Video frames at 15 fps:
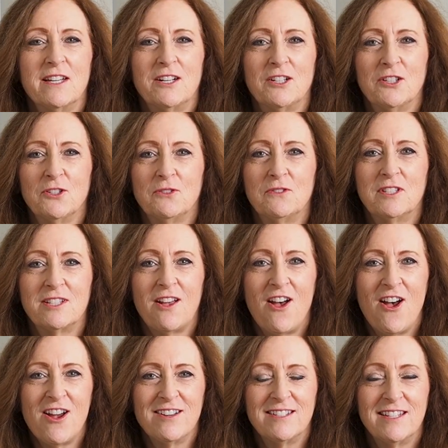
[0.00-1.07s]
include
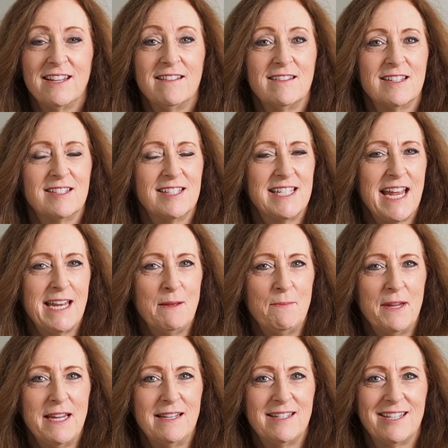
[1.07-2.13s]
songs, the steady
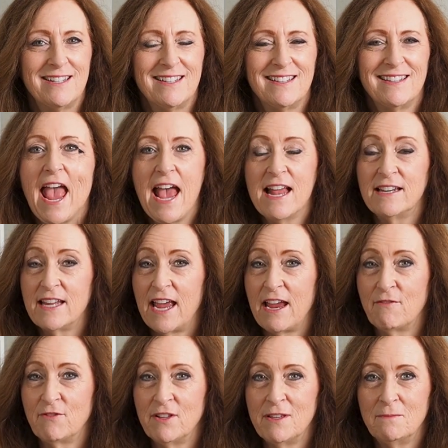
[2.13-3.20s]
beat, and
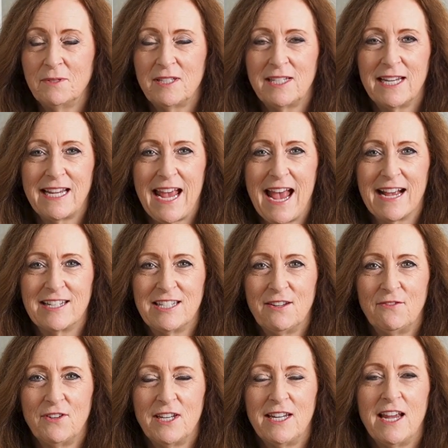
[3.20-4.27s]
a rhythm stick
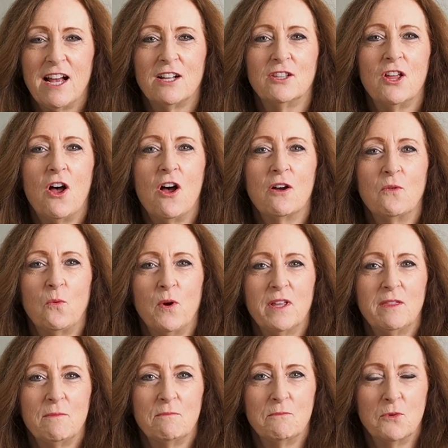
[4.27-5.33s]
activity along
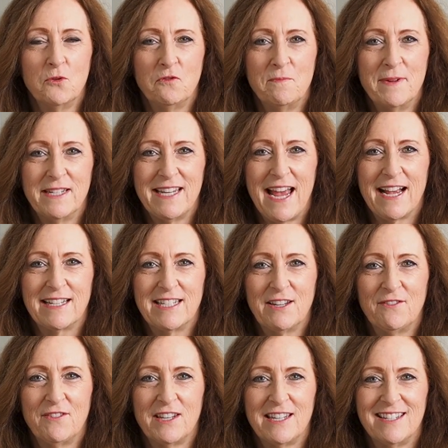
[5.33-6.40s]
with movement
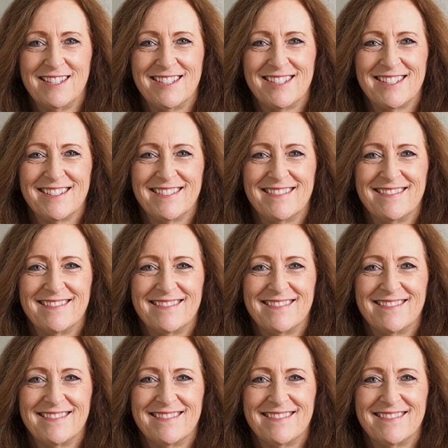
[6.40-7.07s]
activities.